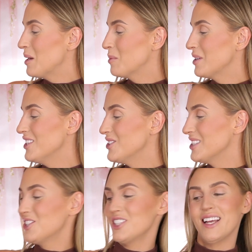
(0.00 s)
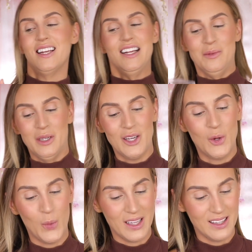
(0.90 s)
but I'm gonna use this shade and I'm gonna
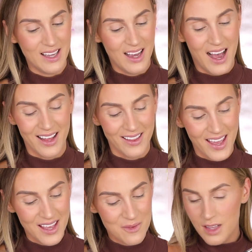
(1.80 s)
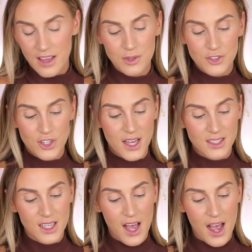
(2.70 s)
quickly highlight. I've been
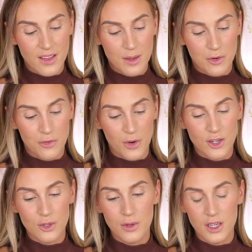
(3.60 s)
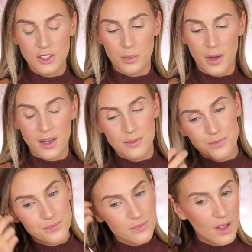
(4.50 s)
trying to highlight before I do blush, but
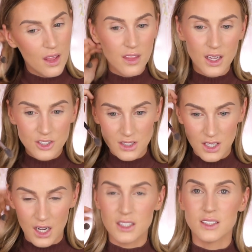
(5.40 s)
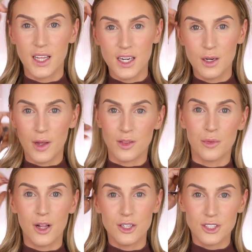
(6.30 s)
think I just got excited about the
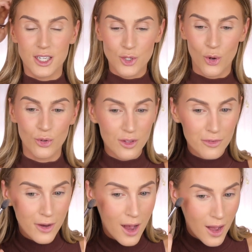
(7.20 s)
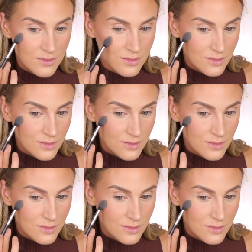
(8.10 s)
blush and I totally forgot.